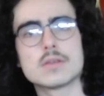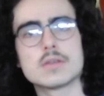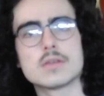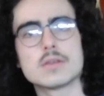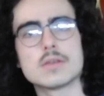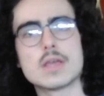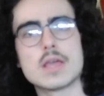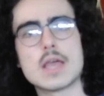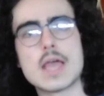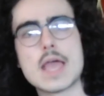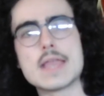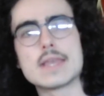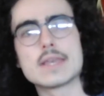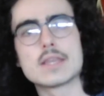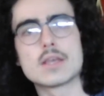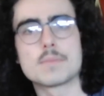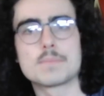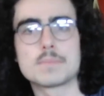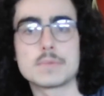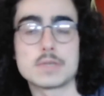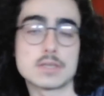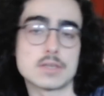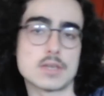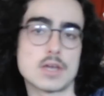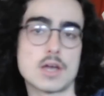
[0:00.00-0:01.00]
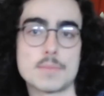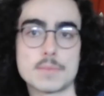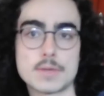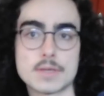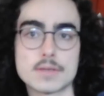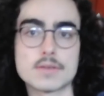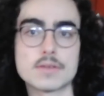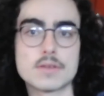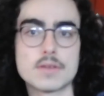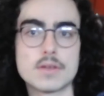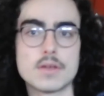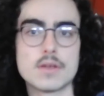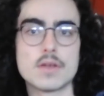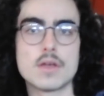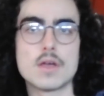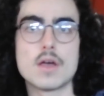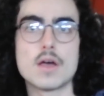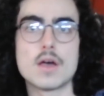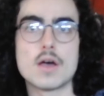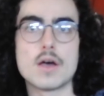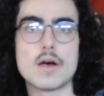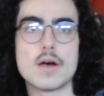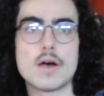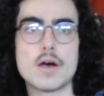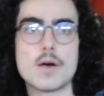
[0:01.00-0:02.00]
end up becoming
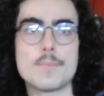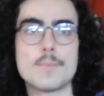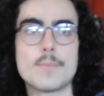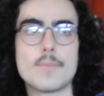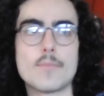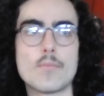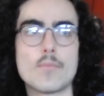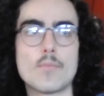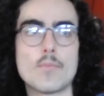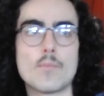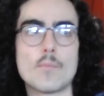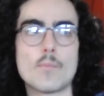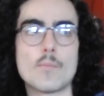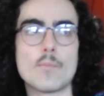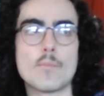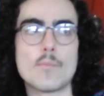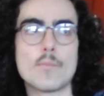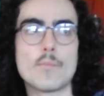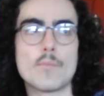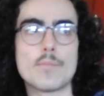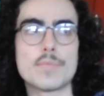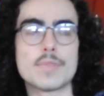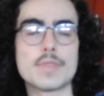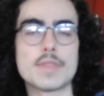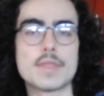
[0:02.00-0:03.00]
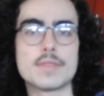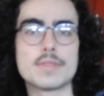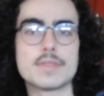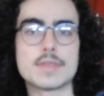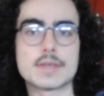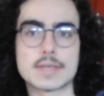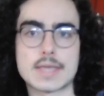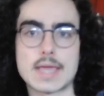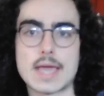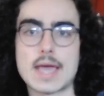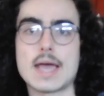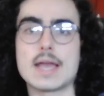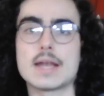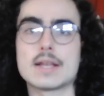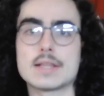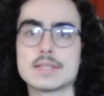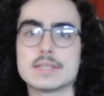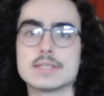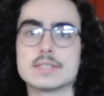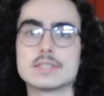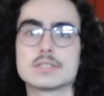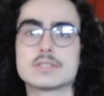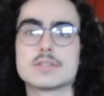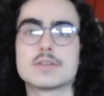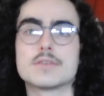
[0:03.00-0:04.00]
the
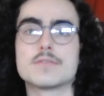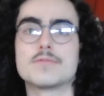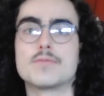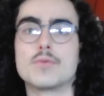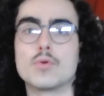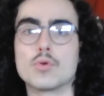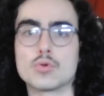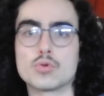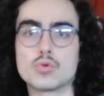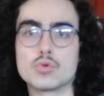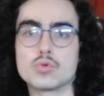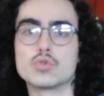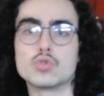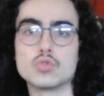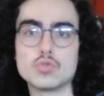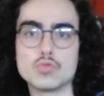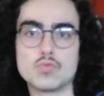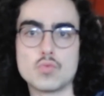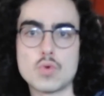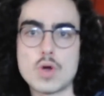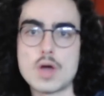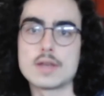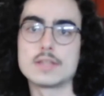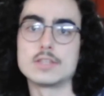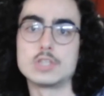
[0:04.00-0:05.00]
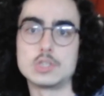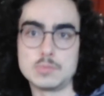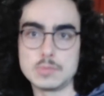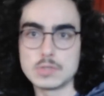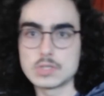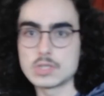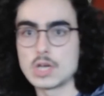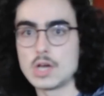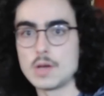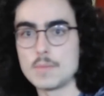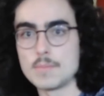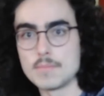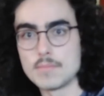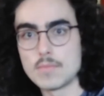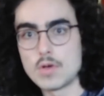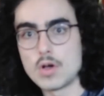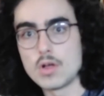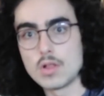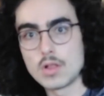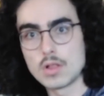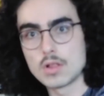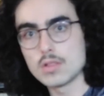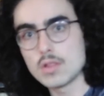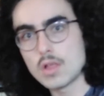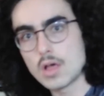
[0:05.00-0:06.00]
catalyst for who you wanted to become
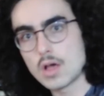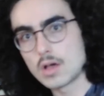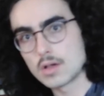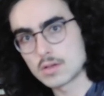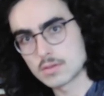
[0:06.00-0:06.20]
all along.